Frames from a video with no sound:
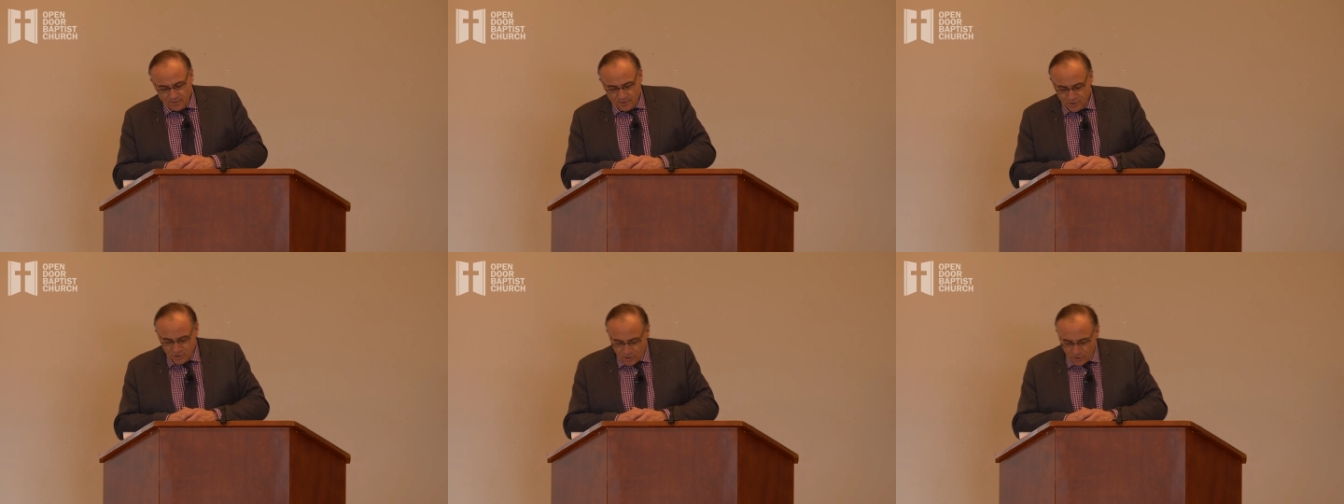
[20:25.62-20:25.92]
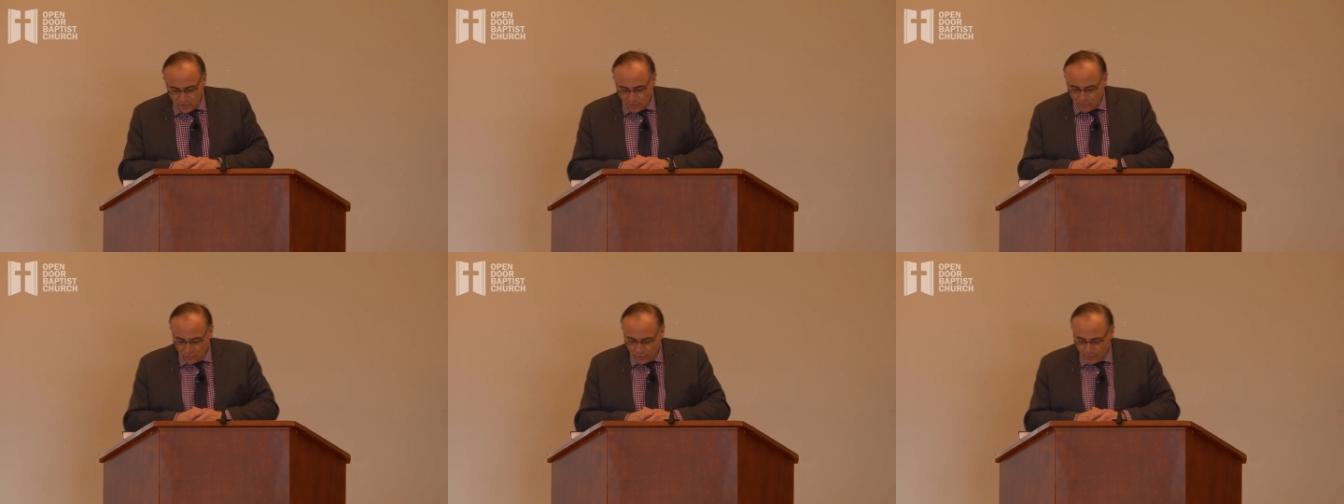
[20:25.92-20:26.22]
The
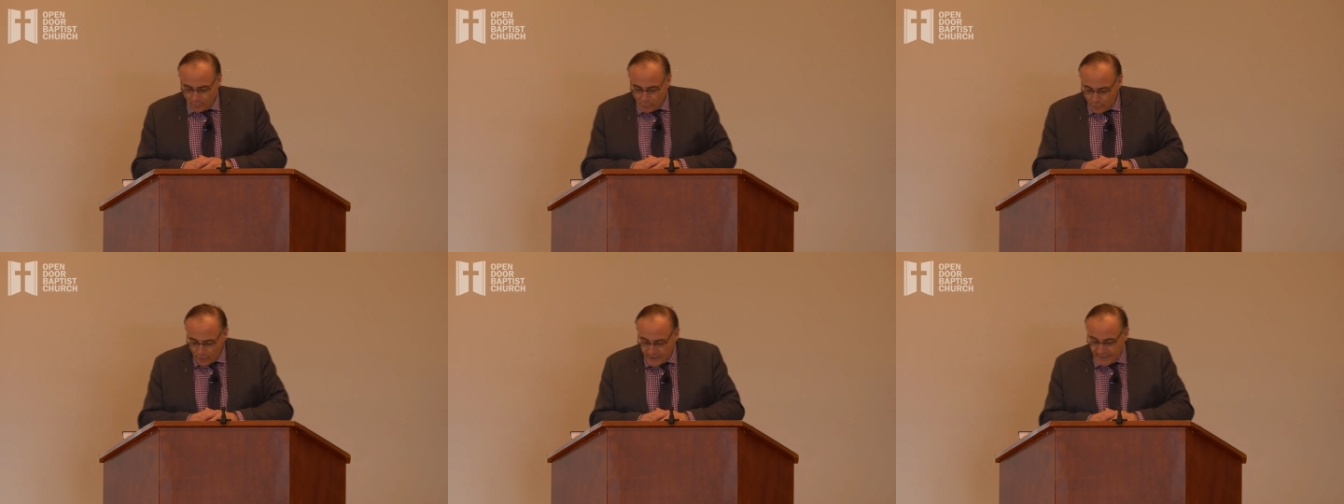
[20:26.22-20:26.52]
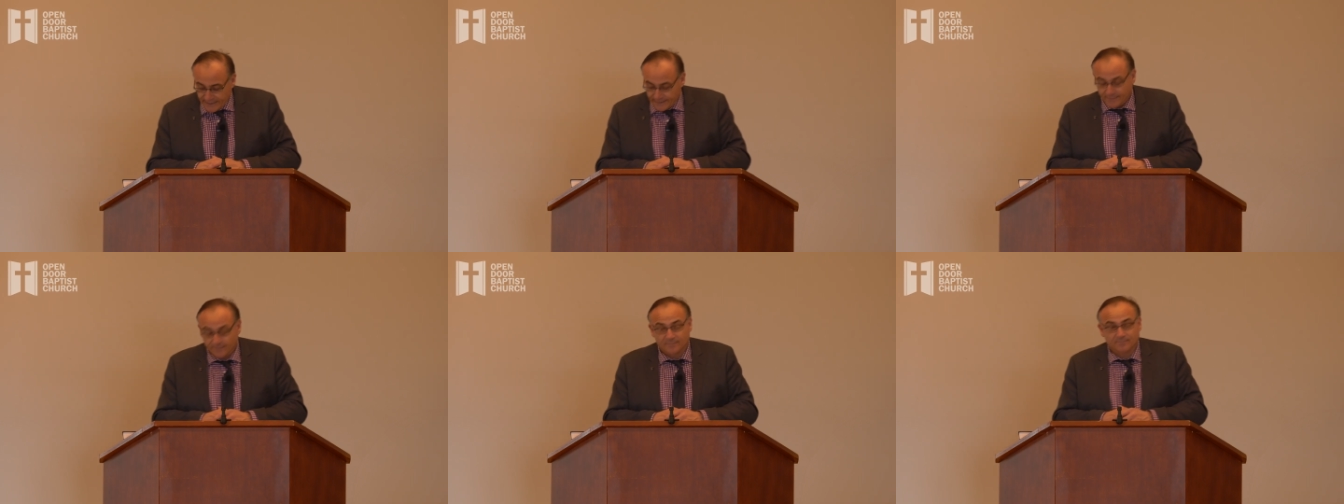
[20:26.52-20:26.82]
Jews would
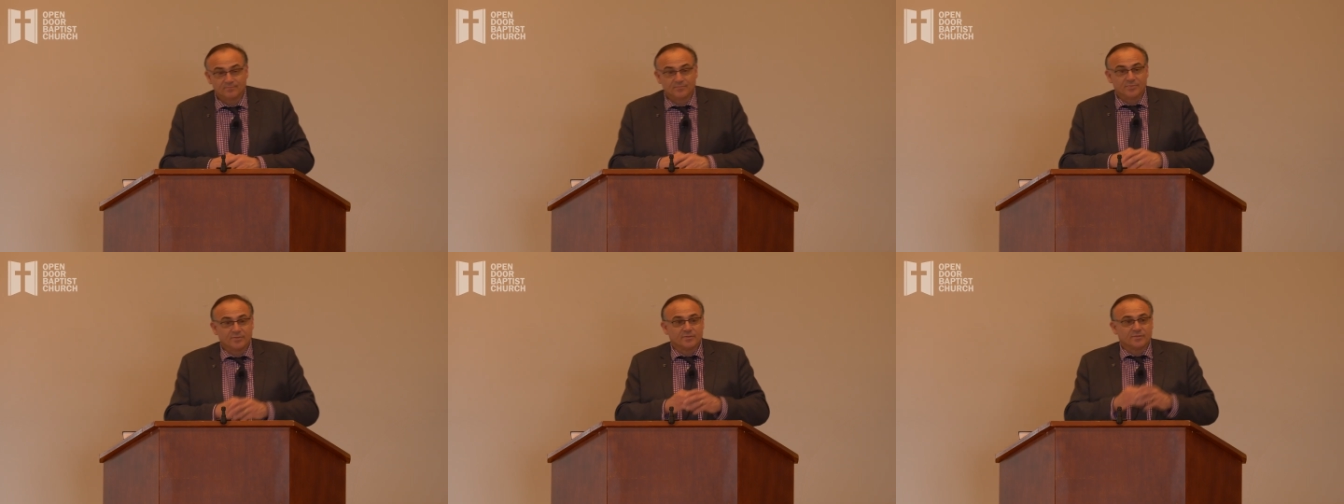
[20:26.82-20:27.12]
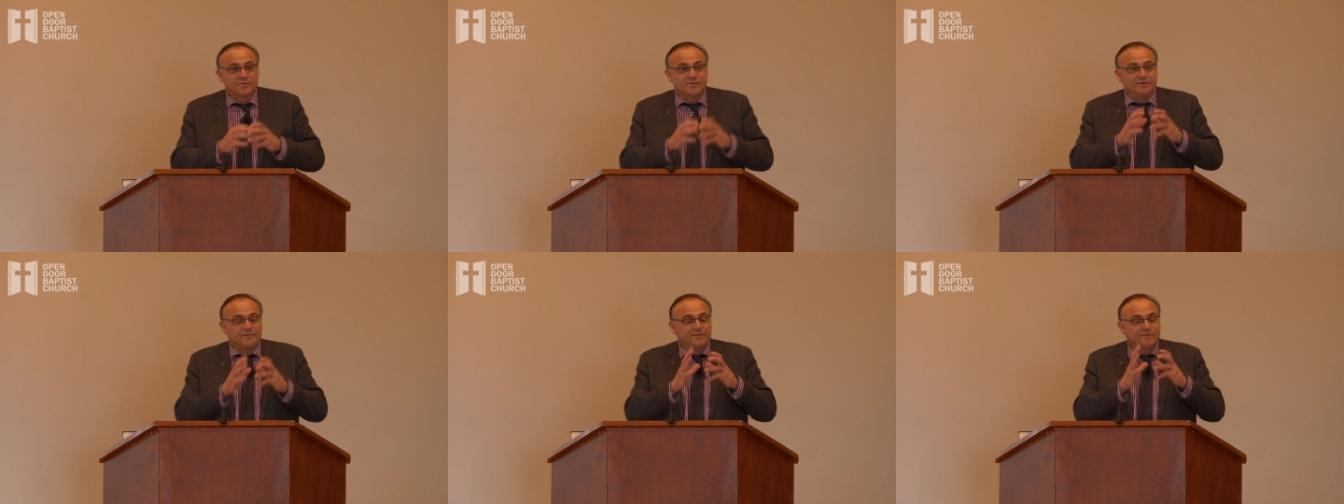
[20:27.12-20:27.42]
bring
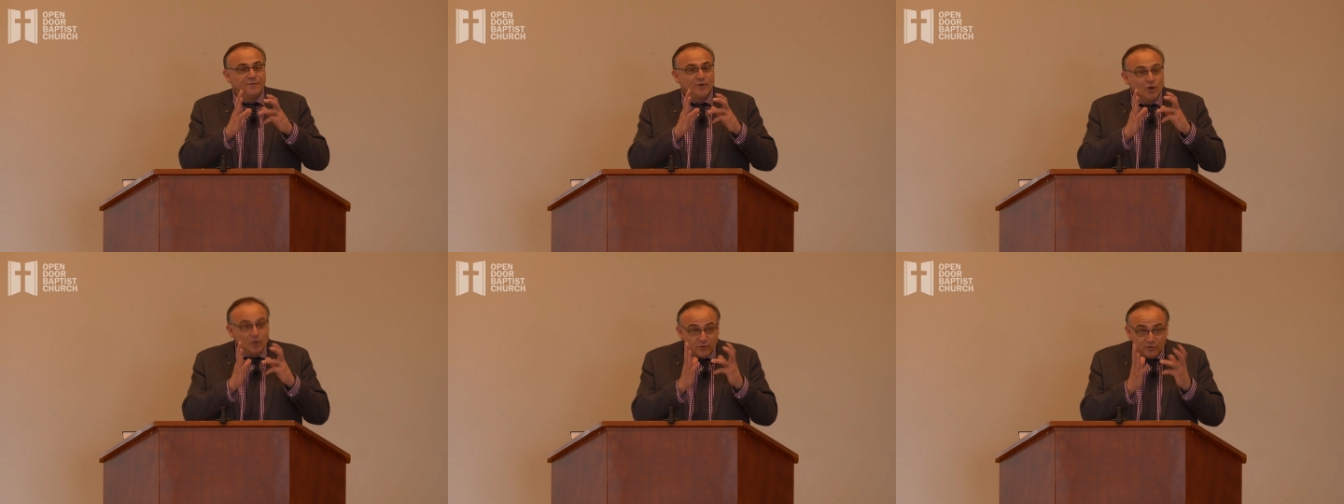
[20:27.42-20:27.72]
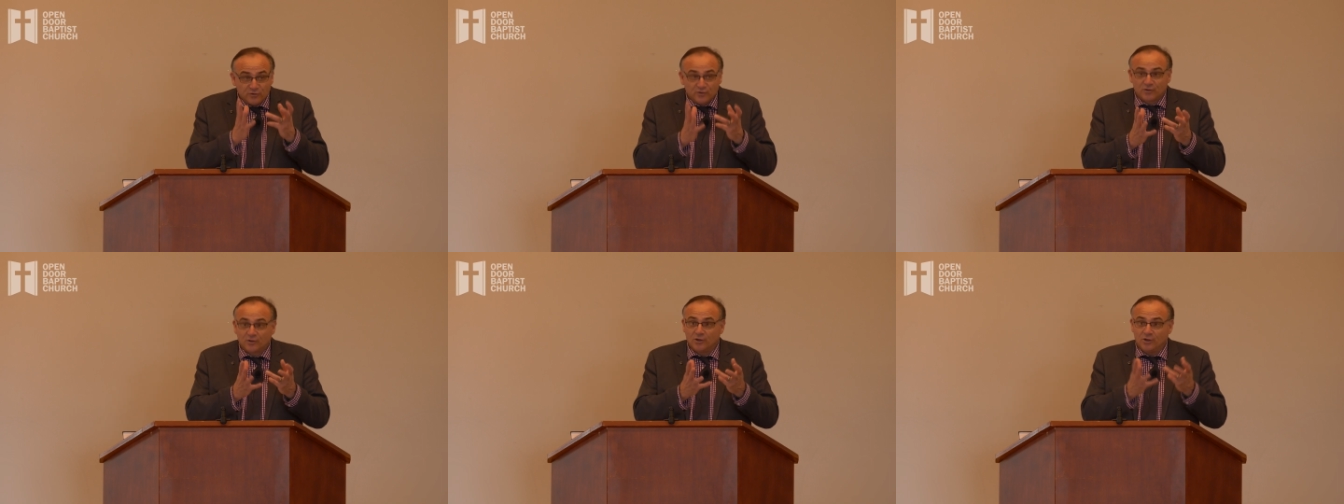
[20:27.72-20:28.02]
the
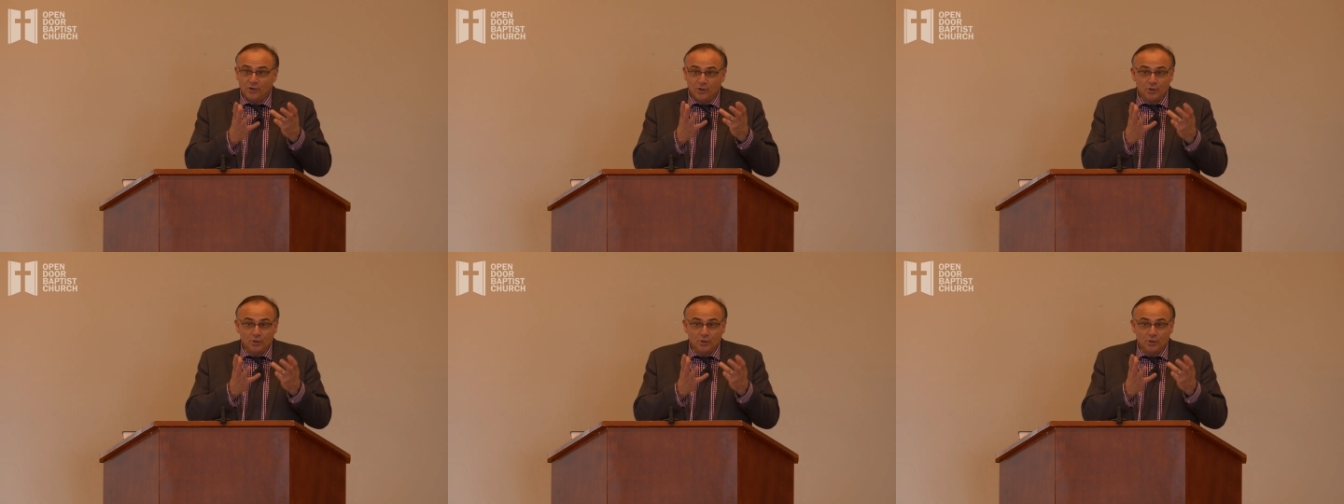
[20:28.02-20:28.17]
first,